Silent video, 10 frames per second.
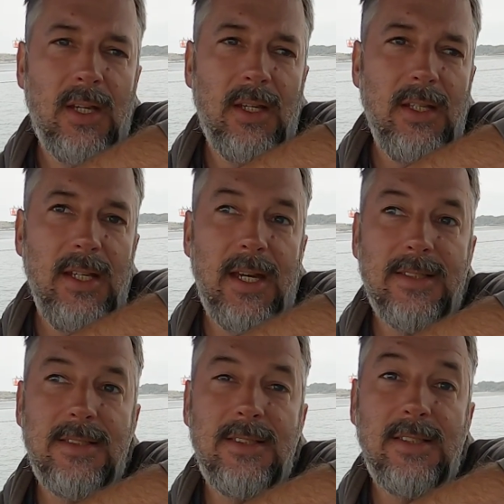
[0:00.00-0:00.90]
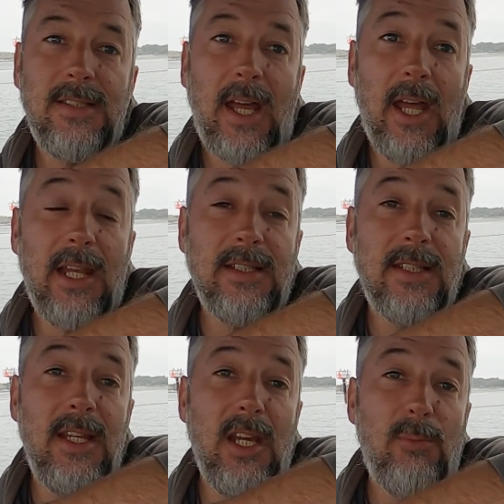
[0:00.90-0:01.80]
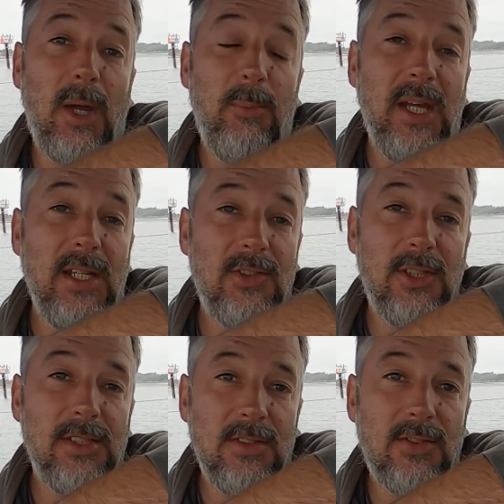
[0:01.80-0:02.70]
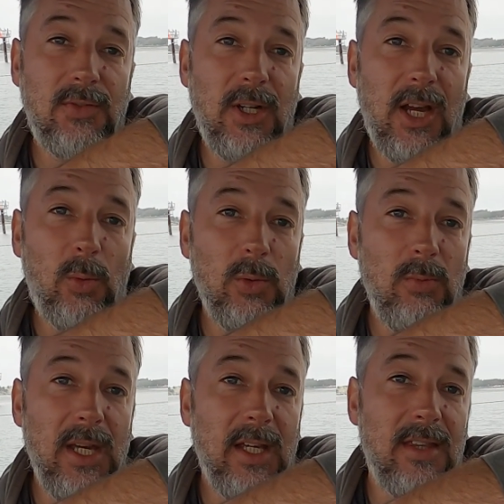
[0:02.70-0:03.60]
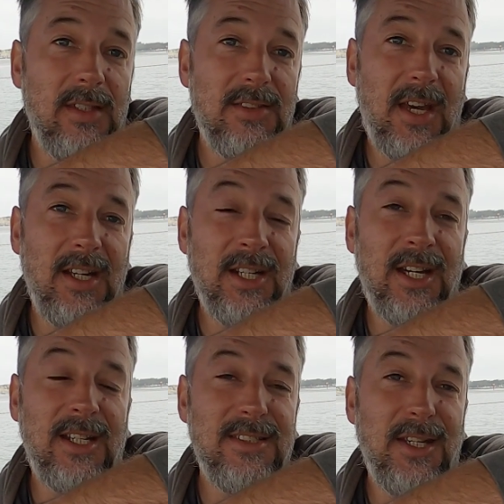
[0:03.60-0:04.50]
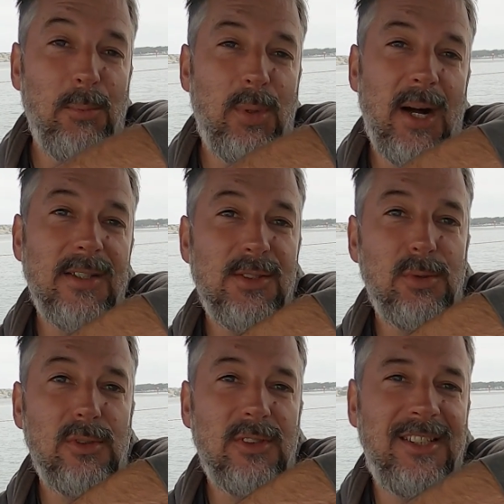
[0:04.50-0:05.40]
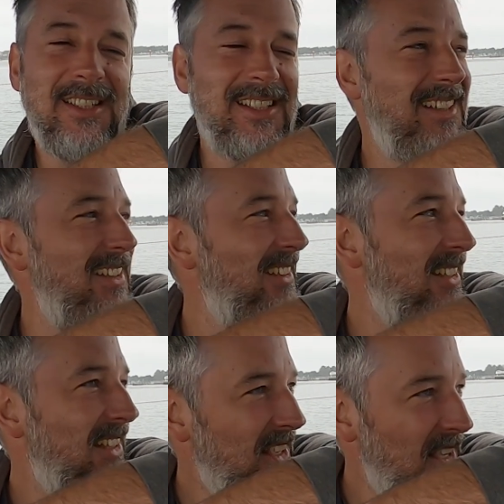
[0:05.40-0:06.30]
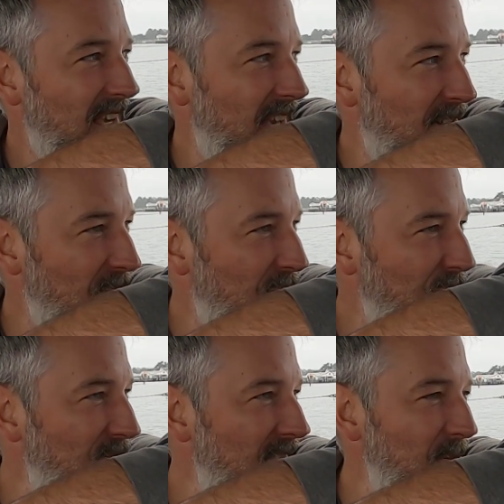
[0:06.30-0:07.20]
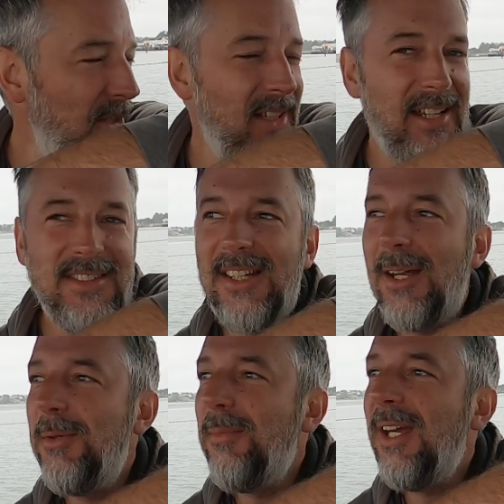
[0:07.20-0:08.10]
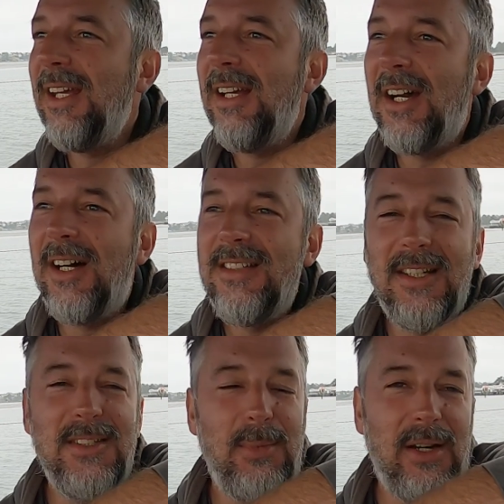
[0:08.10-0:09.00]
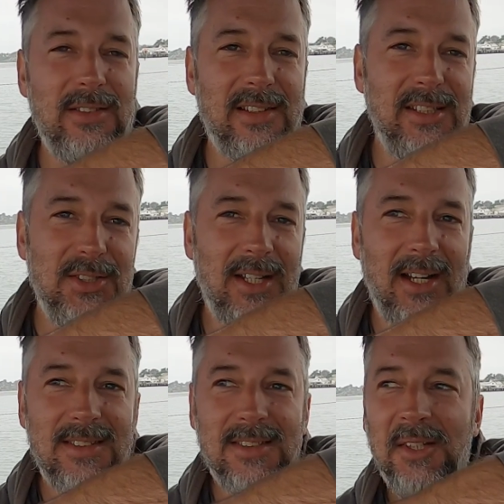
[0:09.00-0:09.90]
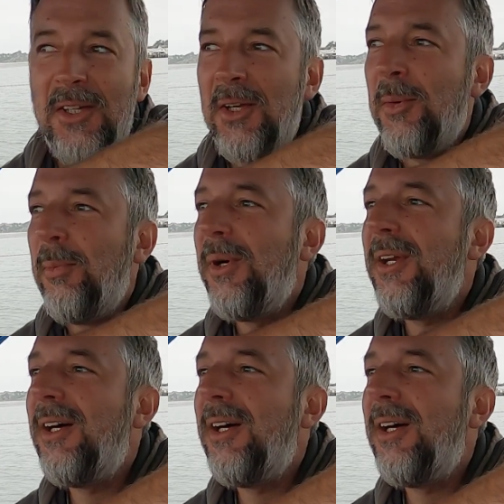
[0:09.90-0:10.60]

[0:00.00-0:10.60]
Yes, I'd like to thank my patrons for helping make this kind of content possible. I don't know if they realize that I'd be making content about slingshots, but